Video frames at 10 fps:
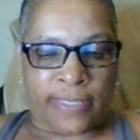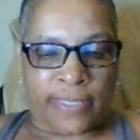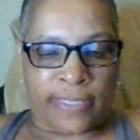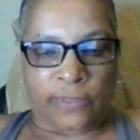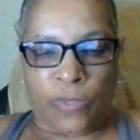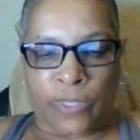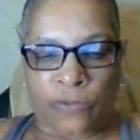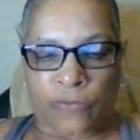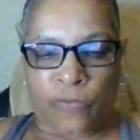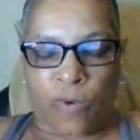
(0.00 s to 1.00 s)

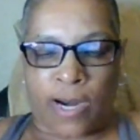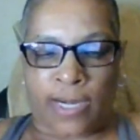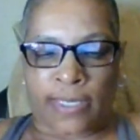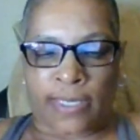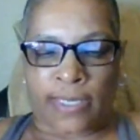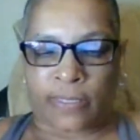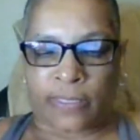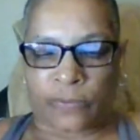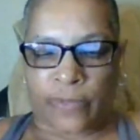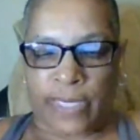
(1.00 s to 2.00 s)
diagnosis had not
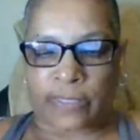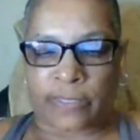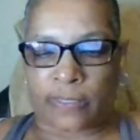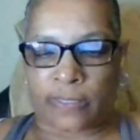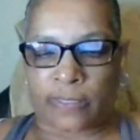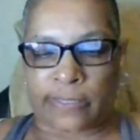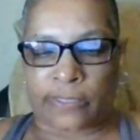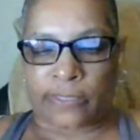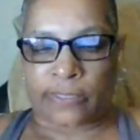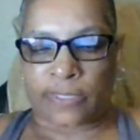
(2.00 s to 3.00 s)
been made
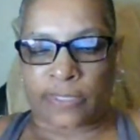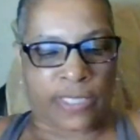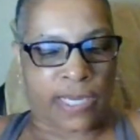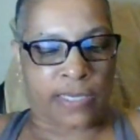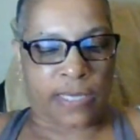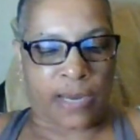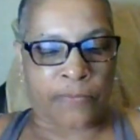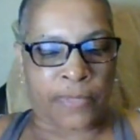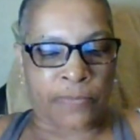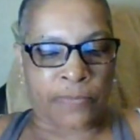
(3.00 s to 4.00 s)
sooner,
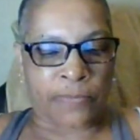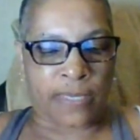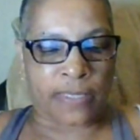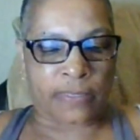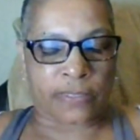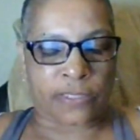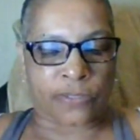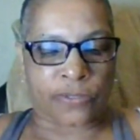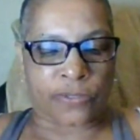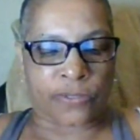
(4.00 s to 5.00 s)
especially
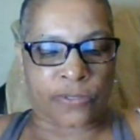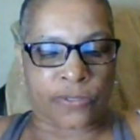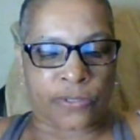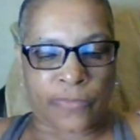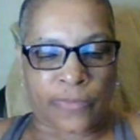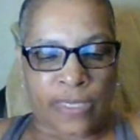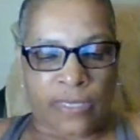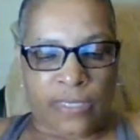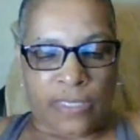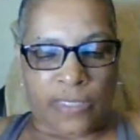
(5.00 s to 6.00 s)
since I showed all
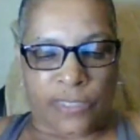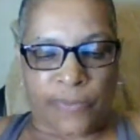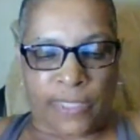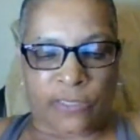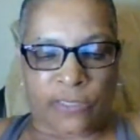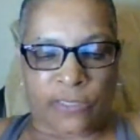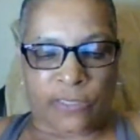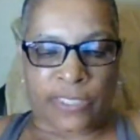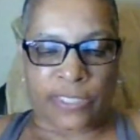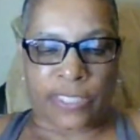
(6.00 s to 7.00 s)
of the known
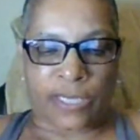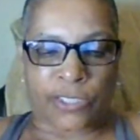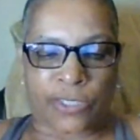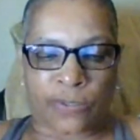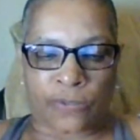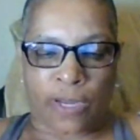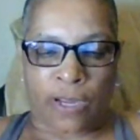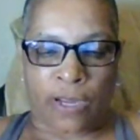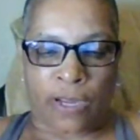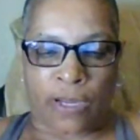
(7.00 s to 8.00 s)
symptoms of the
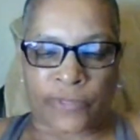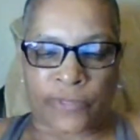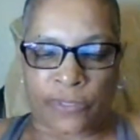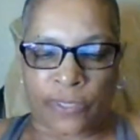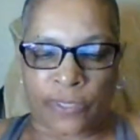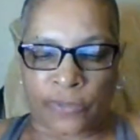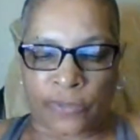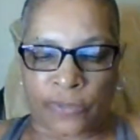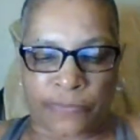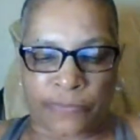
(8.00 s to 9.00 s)
disease.
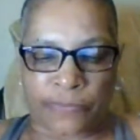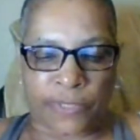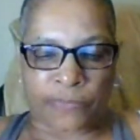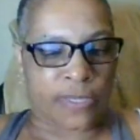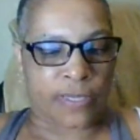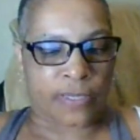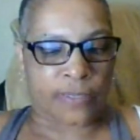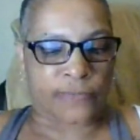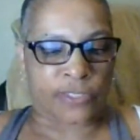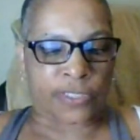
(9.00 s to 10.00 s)
Sadly,
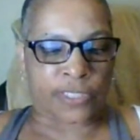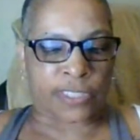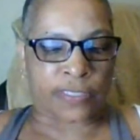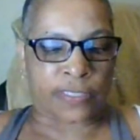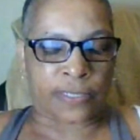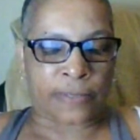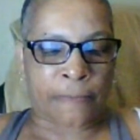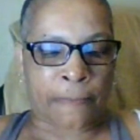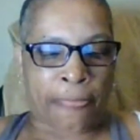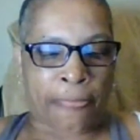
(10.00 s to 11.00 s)
I had no
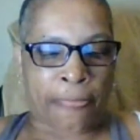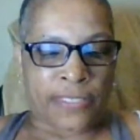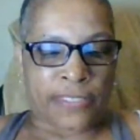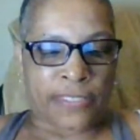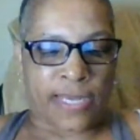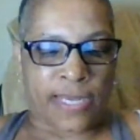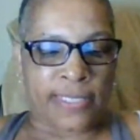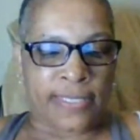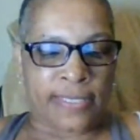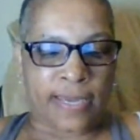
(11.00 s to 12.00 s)
idea just how
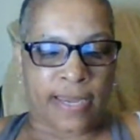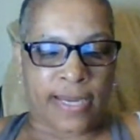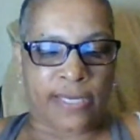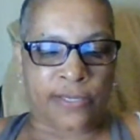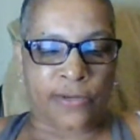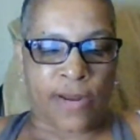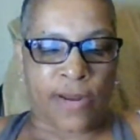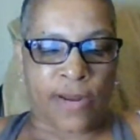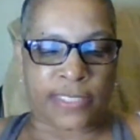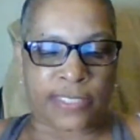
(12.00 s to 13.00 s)
bad it was
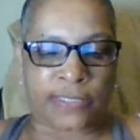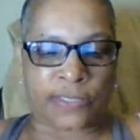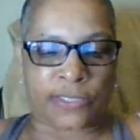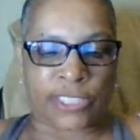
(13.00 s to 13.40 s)
to be.